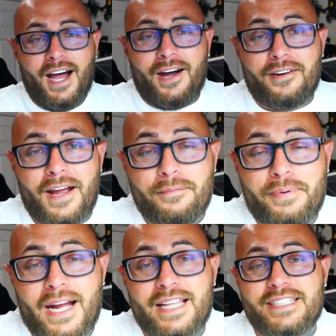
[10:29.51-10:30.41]
All right,
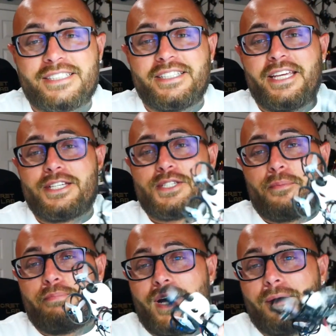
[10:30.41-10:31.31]
pilots, this
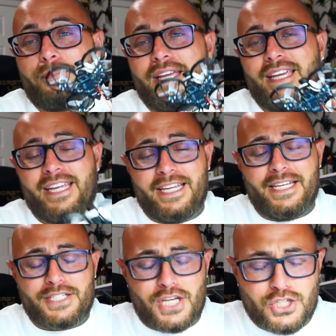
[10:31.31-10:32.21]
puppy
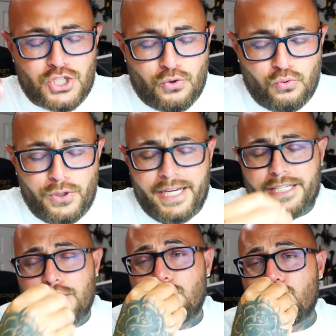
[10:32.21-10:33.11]
is
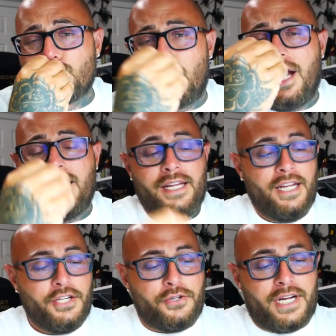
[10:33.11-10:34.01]
sweet.
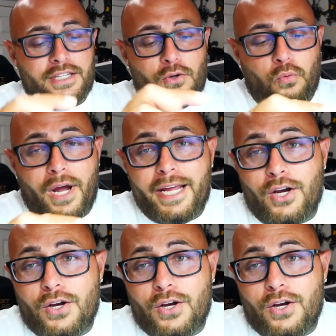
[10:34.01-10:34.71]
You got the white